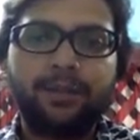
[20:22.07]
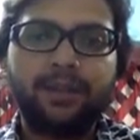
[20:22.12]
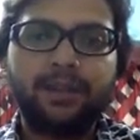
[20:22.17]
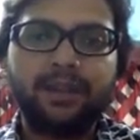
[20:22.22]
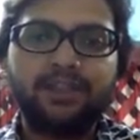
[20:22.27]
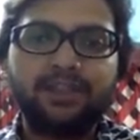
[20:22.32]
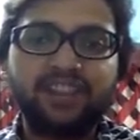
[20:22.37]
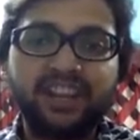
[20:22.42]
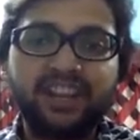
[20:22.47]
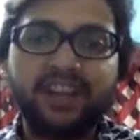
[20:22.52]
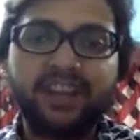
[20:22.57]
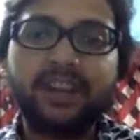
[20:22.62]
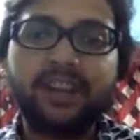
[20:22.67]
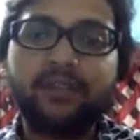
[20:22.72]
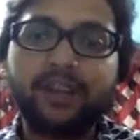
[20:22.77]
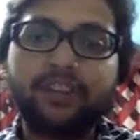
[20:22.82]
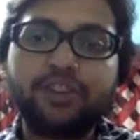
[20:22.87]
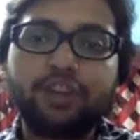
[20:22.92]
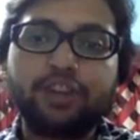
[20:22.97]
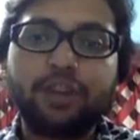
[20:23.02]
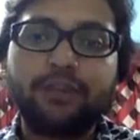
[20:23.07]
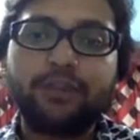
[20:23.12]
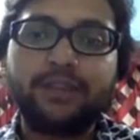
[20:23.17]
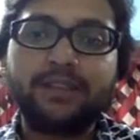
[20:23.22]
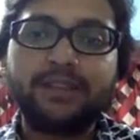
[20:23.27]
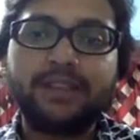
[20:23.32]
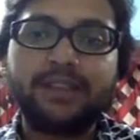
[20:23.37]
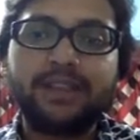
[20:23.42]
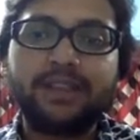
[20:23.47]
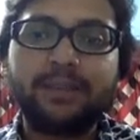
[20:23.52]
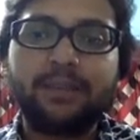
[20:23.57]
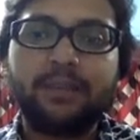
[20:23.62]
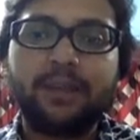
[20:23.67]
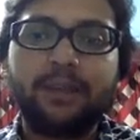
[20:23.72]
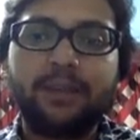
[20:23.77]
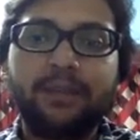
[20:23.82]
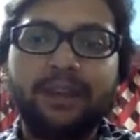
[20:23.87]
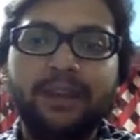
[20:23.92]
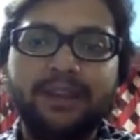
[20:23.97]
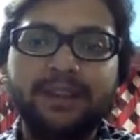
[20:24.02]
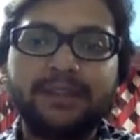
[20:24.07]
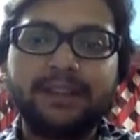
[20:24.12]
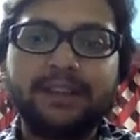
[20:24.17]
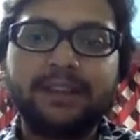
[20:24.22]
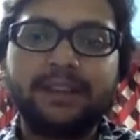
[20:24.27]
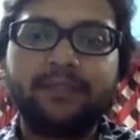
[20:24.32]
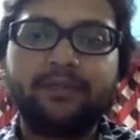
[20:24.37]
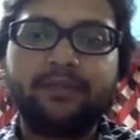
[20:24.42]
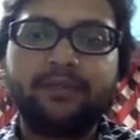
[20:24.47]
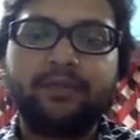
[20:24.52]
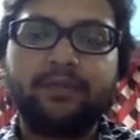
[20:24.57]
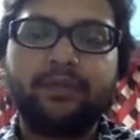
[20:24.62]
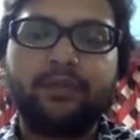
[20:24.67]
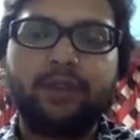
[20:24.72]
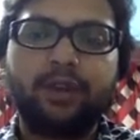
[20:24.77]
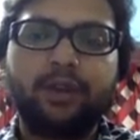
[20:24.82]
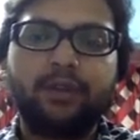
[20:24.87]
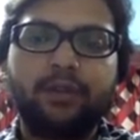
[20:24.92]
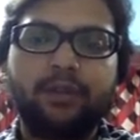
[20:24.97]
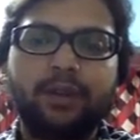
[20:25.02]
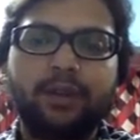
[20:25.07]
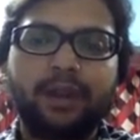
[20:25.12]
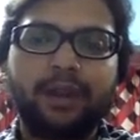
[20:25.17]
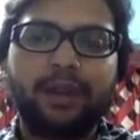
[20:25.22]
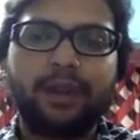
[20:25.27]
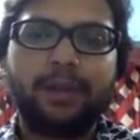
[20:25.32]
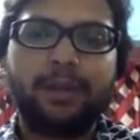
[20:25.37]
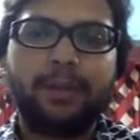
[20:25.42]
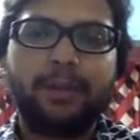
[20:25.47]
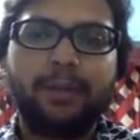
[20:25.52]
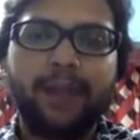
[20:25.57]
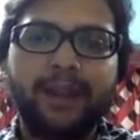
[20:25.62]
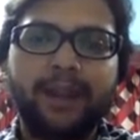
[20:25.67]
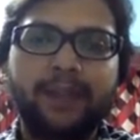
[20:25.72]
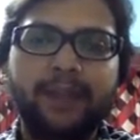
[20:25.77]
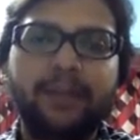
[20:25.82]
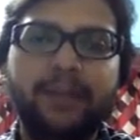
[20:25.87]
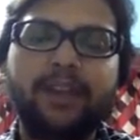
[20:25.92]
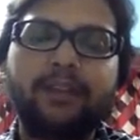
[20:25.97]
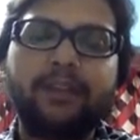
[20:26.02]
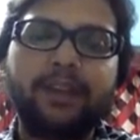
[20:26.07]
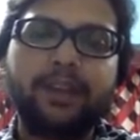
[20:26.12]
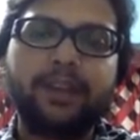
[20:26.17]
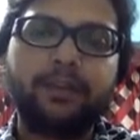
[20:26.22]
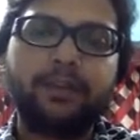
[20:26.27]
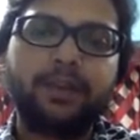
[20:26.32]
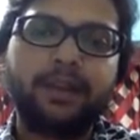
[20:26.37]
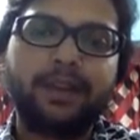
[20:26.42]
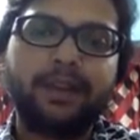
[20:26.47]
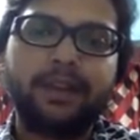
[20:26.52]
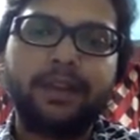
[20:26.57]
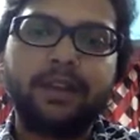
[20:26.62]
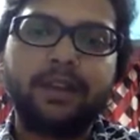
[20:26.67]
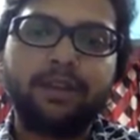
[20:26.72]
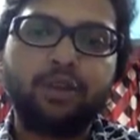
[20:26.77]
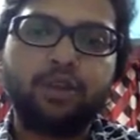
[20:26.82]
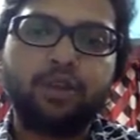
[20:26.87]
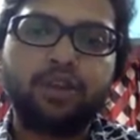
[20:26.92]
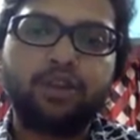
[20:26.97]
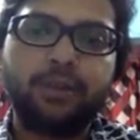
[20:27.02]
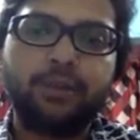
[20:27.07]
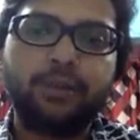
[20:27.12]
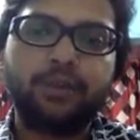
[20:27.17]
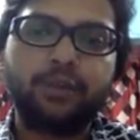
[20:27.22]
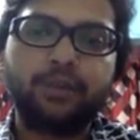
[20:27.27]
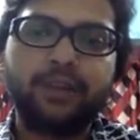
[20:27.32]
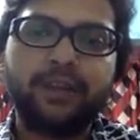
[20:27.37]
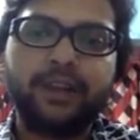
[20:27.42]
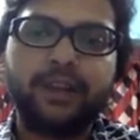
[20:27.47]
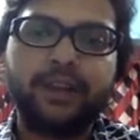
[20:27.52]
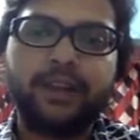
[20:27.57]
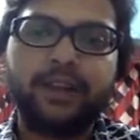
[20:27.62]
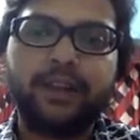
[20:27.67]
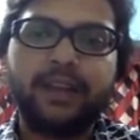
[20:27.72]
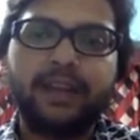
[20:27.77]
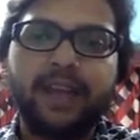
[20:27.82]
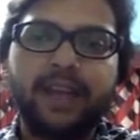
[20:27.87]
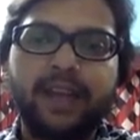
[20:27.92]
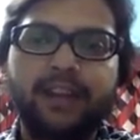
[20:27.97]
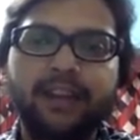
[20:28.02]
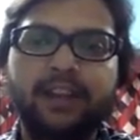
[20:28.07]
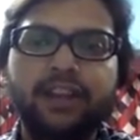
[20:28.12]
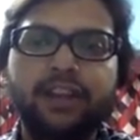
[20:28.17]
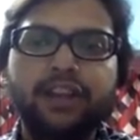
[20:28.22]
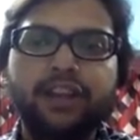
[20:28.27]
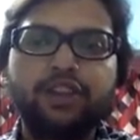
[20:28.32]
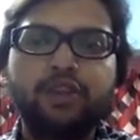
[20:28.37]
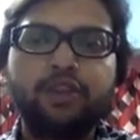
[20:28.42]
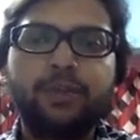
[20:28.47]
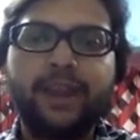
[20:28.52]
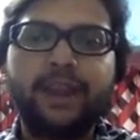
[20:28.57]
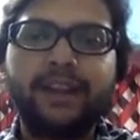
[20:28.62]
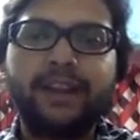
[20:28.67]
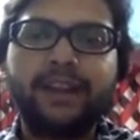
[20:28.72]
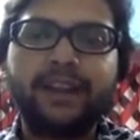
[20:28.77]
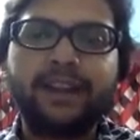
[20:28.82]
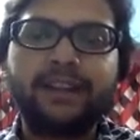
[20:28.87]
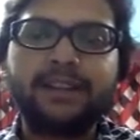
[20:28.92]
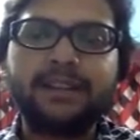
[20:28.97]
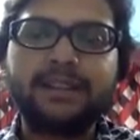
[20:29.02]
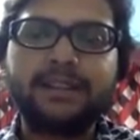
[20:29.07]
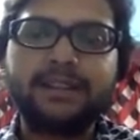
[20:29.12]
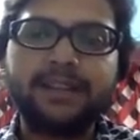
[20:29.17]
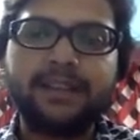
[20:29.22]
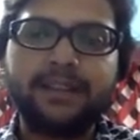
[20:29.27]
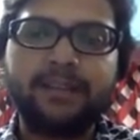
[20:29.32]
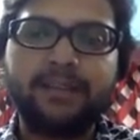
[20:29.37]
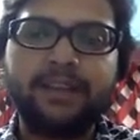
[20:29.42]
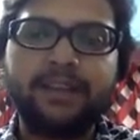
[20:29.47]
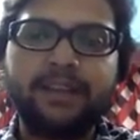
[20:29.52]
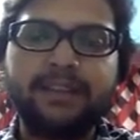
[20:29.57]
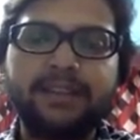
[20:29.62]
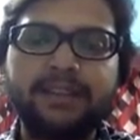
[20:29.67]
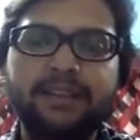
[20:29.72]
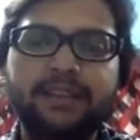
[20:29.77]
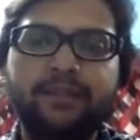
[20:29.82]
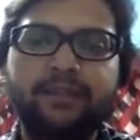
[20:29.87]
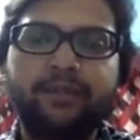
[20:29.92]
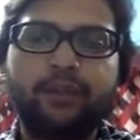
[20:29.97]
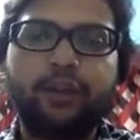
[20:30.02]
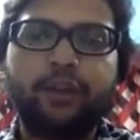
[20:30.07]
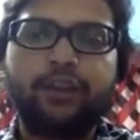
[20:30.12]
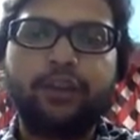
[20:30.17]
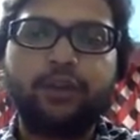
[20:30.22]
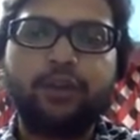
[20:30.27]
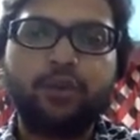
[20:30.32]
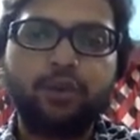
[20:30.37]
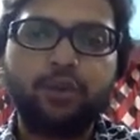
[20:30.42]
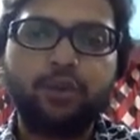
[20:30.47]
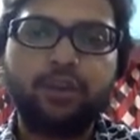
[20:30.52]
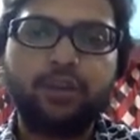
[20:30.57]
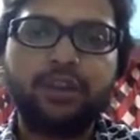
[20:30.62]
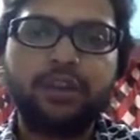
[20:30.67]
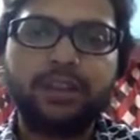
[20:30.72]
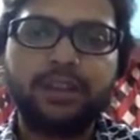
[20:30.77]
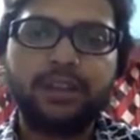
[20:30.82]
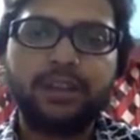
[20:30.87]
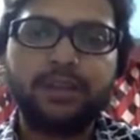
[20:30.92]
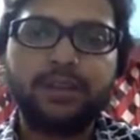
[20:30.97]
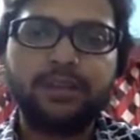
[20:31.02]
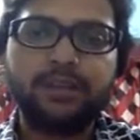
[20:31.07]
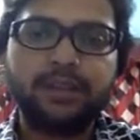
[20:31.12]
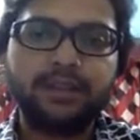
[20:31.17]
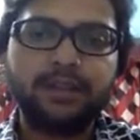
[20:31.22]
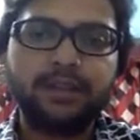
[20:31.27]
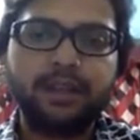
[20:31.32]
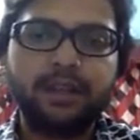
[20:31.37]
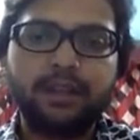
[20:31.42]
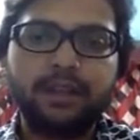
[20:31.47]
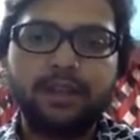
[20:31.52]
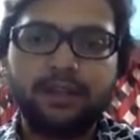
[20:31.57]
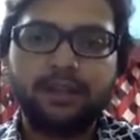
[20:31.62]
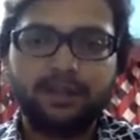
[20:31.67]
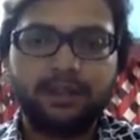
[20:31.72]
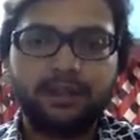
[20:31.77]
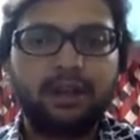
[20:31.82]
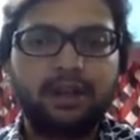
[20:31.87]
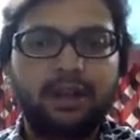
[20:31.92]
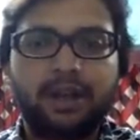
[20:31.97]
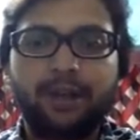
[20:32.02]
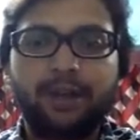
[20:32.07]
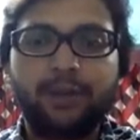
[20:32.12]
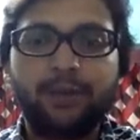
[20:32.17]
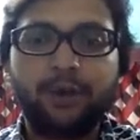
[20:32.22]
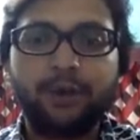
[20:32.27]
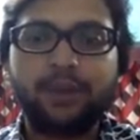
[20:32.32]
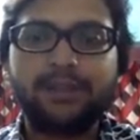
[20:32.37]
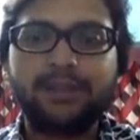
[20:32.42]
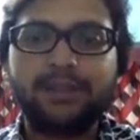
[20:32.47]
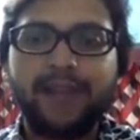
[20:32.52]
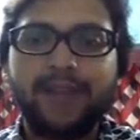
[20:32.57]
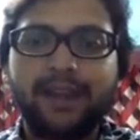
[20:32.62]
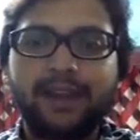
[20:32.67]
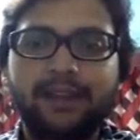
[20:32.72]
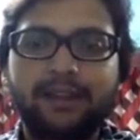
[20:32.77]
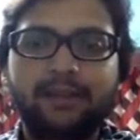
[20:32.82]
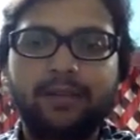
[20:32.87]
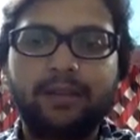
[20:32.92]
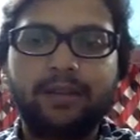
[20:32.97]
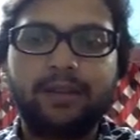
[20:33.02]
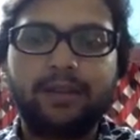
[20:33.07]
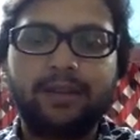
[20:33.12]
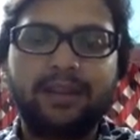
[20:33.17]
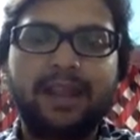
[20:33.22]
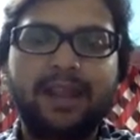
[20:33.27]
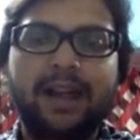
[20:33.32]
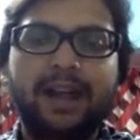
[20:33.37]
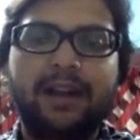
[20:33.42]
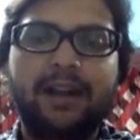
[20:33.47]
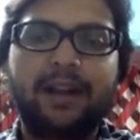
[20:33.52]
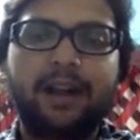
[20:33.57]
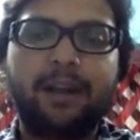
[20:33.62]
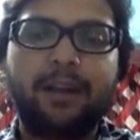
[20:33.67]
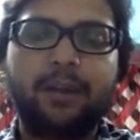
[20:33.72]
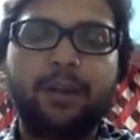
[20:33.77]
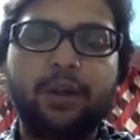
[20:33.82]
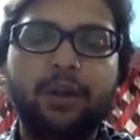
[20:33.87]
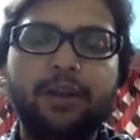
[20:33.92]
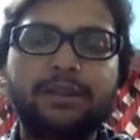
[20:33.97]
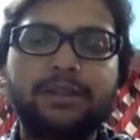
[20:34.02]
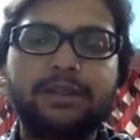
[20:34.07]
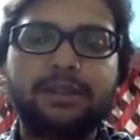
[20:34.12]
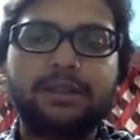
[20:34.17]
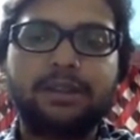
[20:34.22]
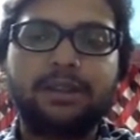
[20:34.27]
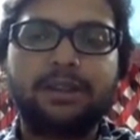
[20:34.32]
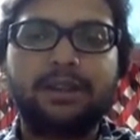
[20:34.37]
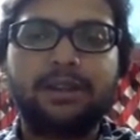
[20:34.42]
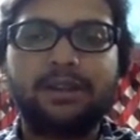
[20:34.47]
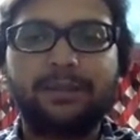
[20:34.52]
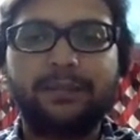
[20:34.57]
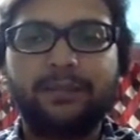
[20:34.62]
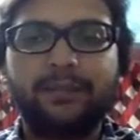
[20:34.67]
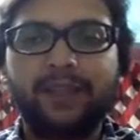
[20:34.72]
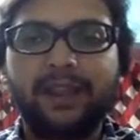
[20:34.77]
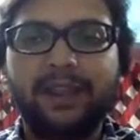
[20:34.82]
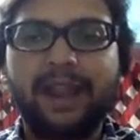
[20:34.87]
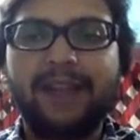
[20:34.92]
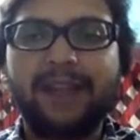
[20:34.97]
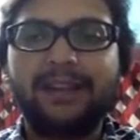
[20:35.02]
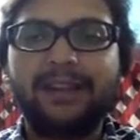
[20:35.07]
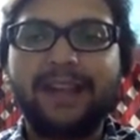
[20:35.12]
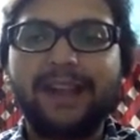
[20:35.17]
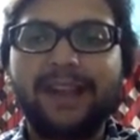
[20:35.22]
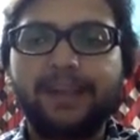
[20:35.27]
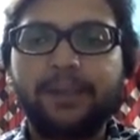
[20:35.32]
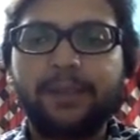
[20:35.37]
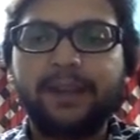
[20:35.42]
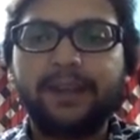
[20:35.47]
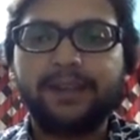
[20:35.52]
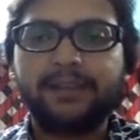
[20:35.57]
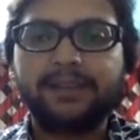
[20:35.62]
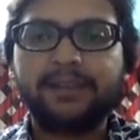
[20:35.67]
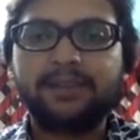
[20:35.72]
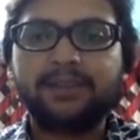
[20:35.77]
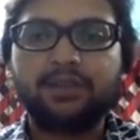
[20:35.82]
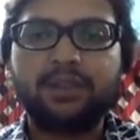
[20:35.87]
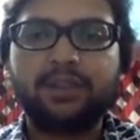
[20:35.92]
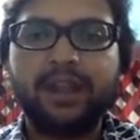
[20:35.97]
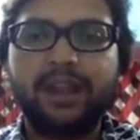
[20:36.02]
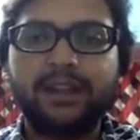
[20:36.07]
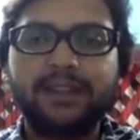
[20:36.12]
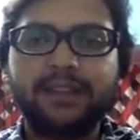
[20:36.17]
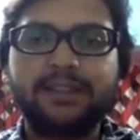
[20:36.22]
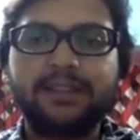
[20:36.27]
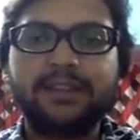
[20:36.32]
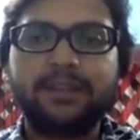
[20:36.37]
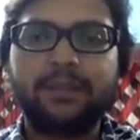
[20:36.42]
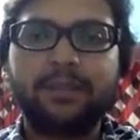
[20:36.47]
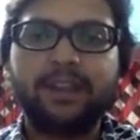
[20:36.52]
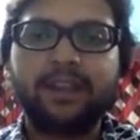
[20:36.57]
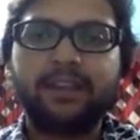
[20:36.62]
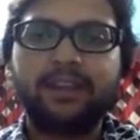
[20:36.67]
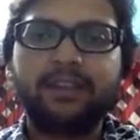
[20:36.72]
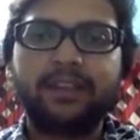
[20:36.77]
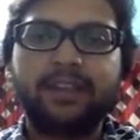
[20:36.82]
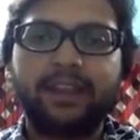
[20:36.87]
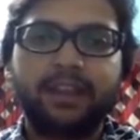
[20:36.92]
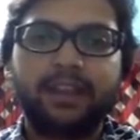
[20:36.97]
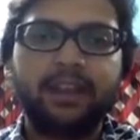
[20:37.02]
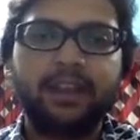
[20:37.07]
generic version of the same medicine uh, might be available in those Amrut medical, and you might get the same medicine for 2 to 3,000 approx that the approx at that price. So that is the main thing.